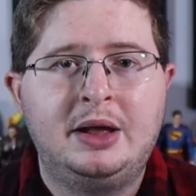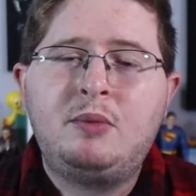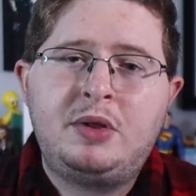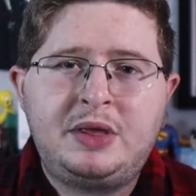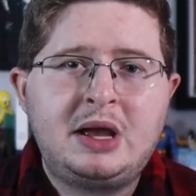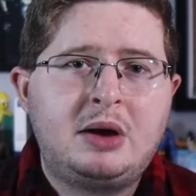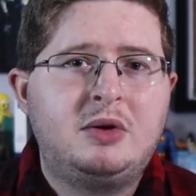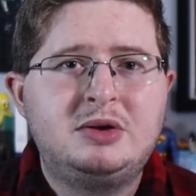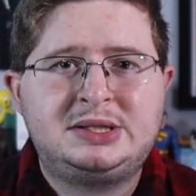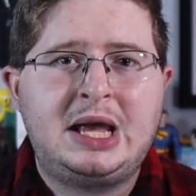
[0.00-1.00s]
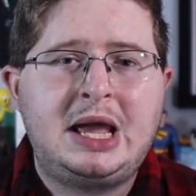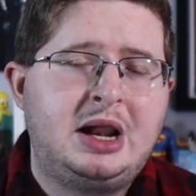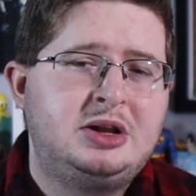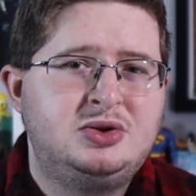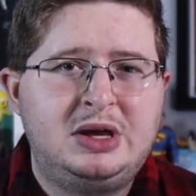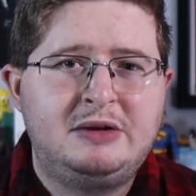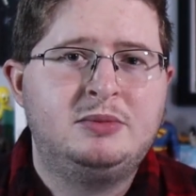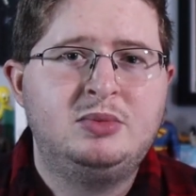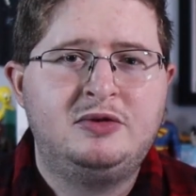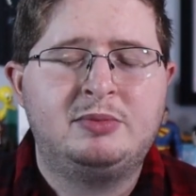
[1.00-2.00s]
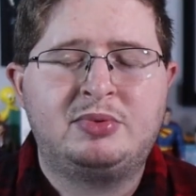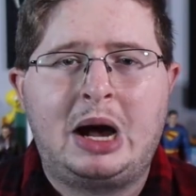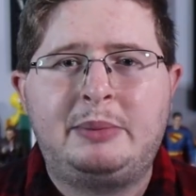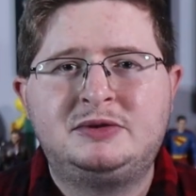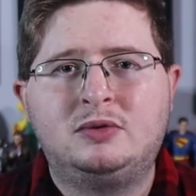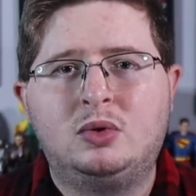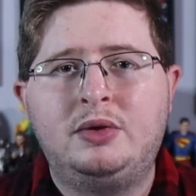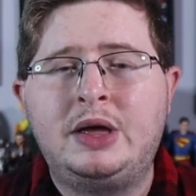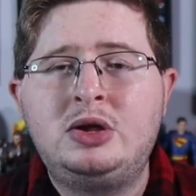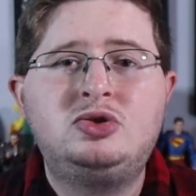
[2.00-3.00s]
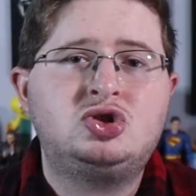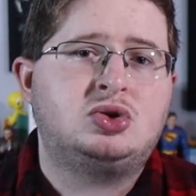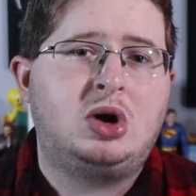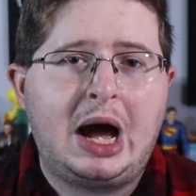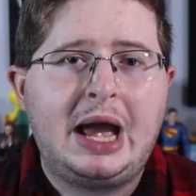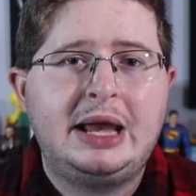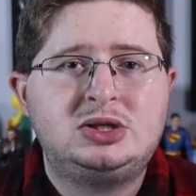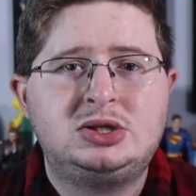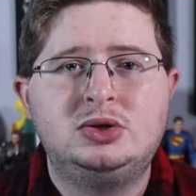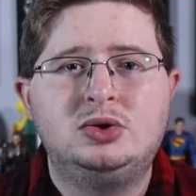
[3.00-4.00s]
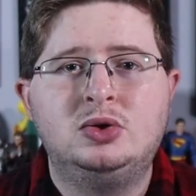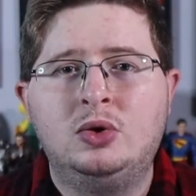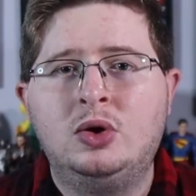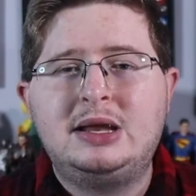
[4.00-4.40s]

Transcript: And one thing I will say, and I do give the movie props for, they do try to